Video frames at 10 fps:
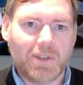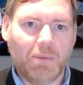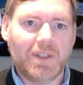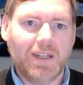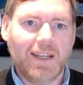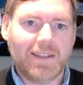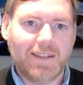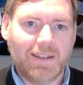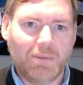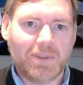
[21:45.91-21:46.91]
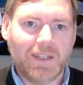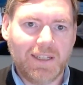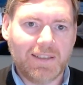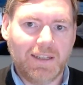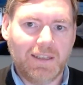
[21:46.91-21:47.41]

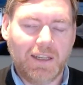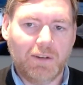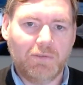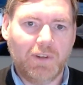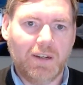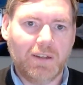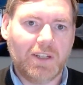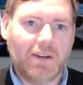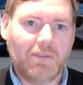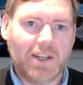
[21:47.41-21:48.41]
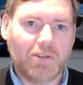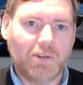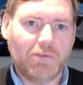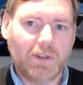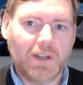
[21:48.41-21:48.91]
obsolete in a generation
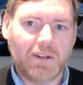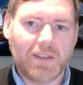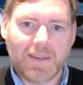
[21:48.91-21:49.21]
or a few years.